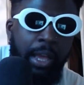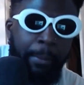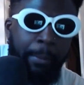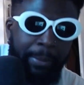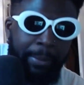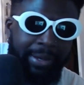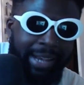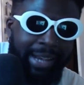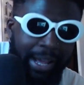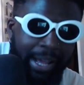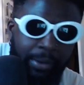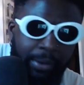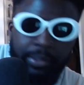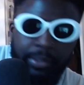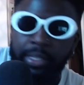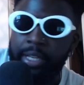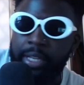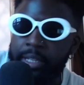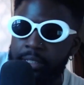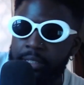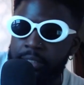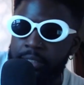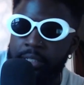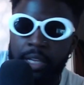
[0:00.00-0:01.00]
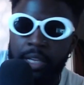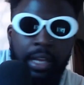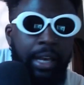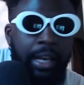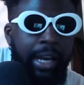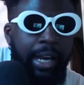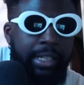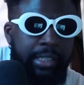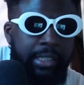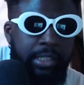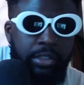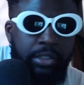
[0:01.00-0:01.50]
But nowadays,
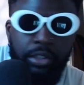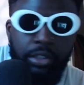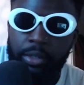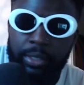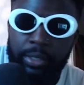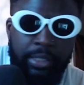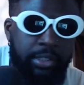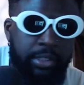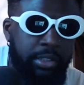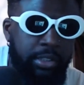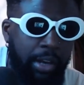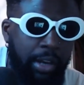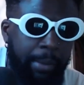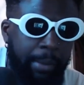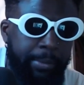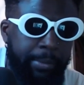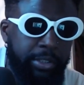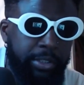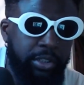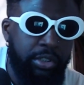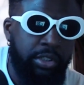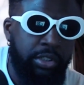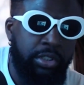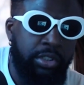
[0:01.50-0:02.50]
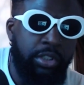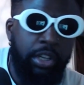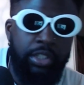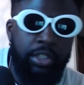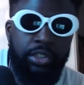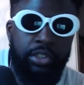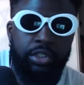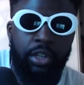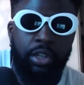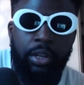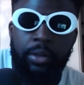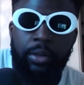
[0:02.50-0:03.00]
I tend to go on Instagram and just search
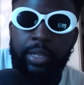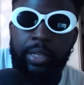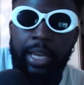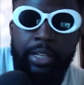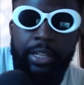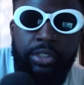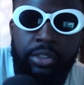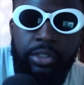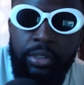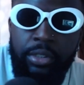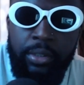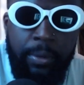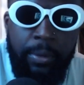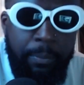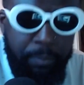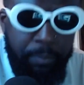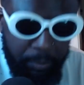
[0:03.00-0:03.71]
the location.